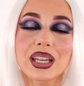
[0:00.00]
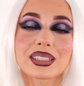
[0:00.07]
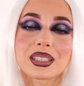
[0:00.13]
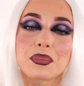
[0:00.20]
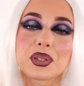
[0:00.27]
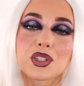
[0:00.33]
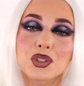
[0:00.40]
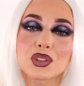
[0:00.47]
liked
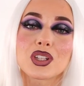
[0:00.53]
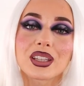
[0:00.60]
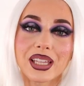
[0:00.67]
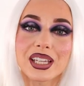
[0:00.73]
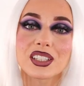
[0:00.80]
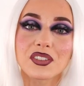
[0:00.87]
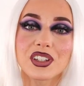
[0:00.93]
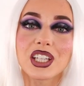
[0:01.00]
it, make sure to
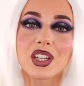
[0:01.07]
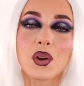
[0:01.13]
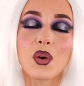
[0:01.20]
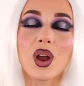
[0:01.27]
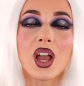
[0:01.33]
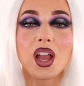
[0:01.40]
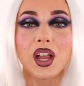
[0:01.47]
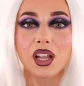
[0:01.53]
like the
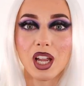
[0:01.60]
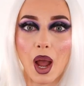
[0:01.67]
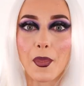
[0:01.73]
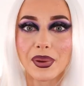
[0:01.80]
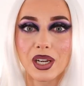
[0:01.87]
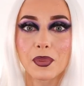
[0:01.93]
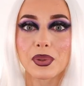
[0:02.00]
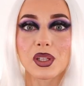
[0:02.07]
video. Comment down